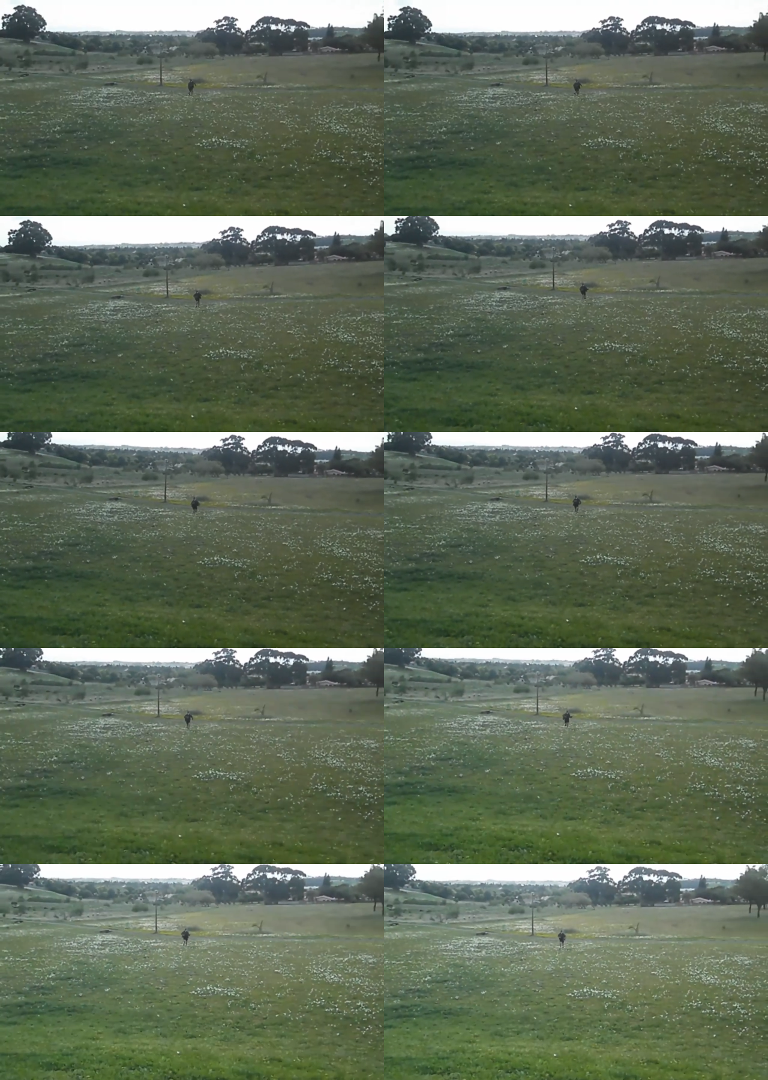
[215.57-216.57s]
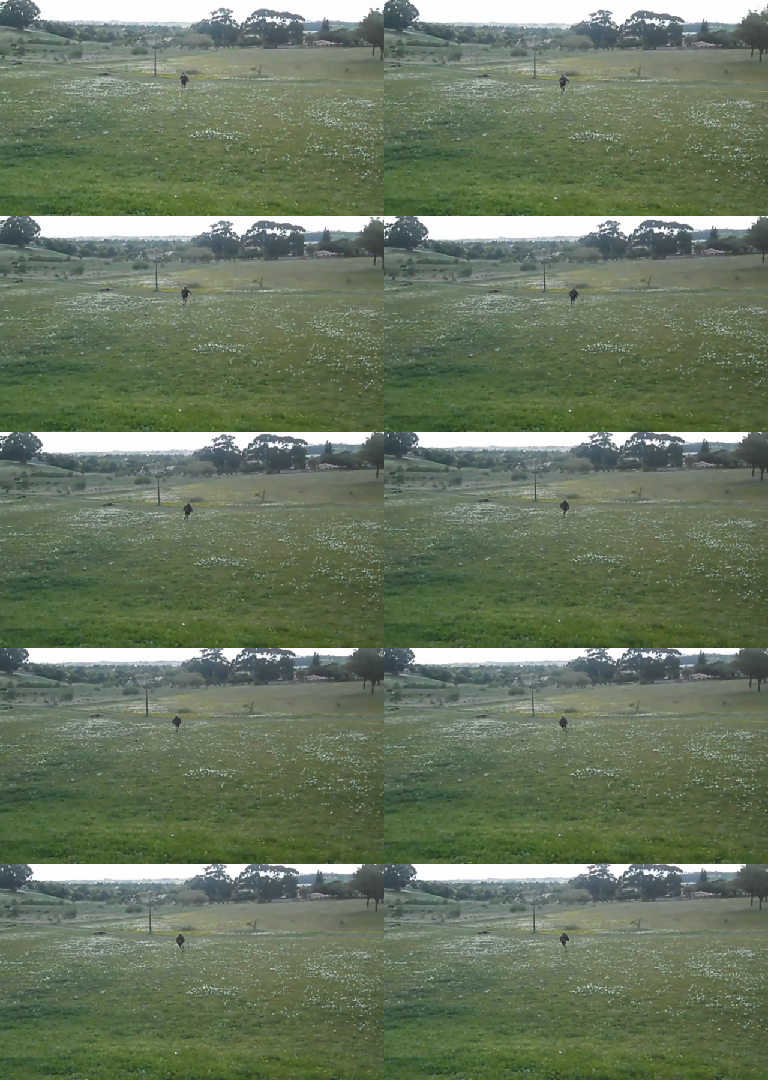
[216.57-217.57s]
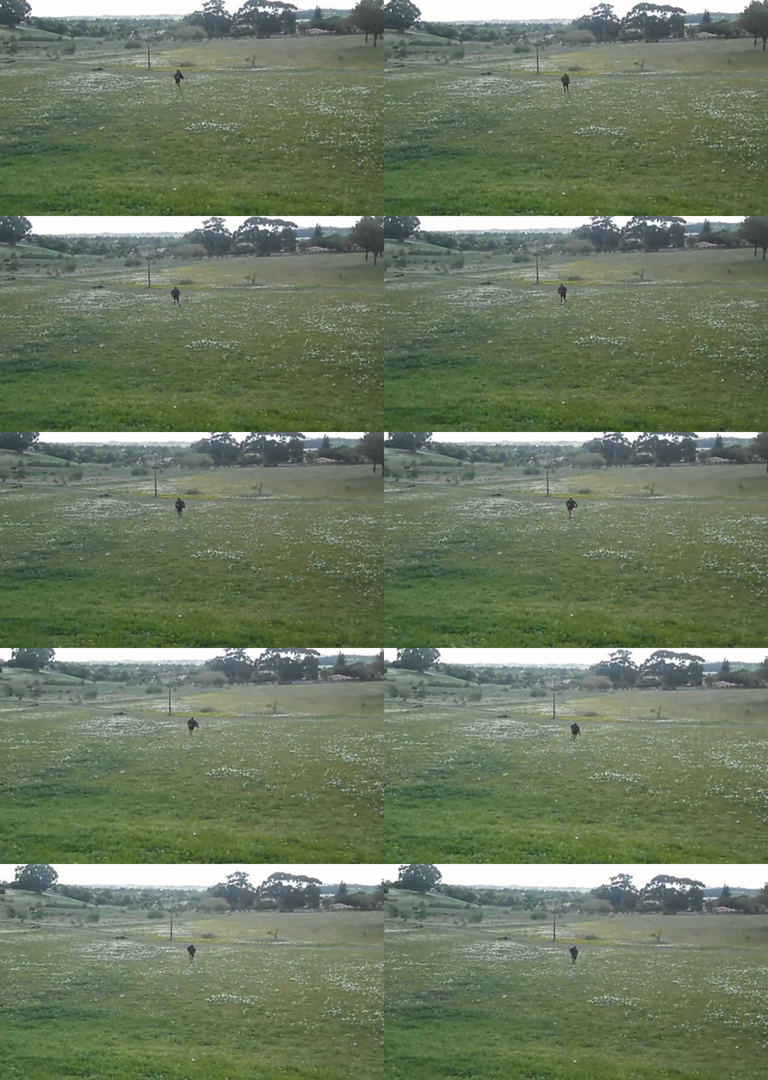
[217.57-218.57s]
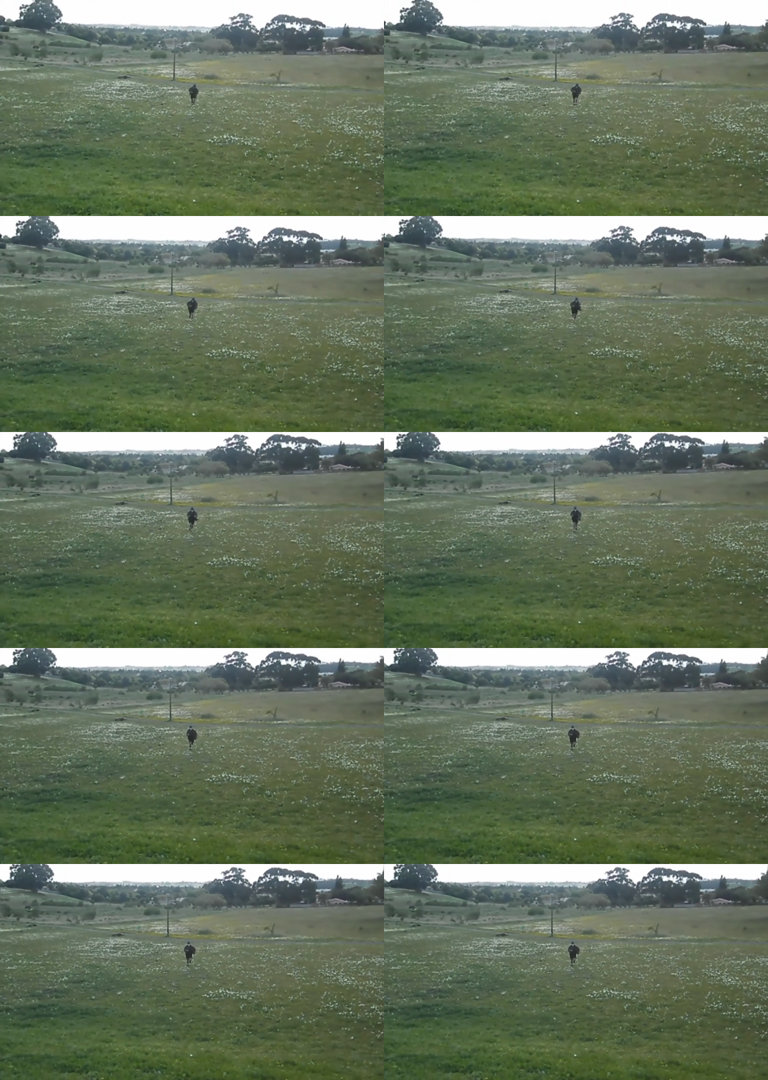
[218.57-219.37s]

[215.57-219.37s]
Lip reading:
No face is visible, so there are no lips to read.